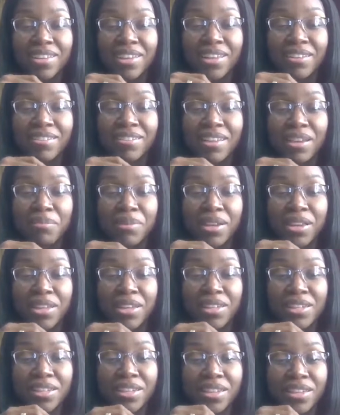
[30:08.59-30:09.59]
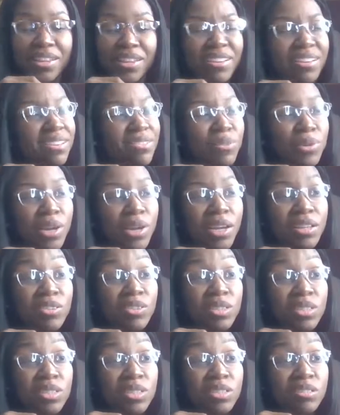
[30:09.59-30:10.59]
examination. Would I do
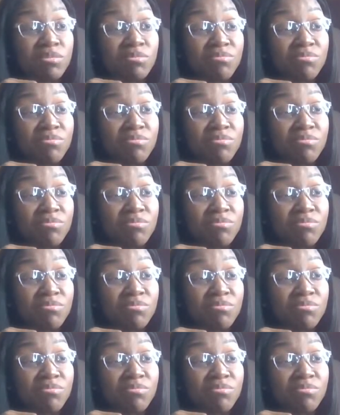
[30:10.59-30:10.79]
this?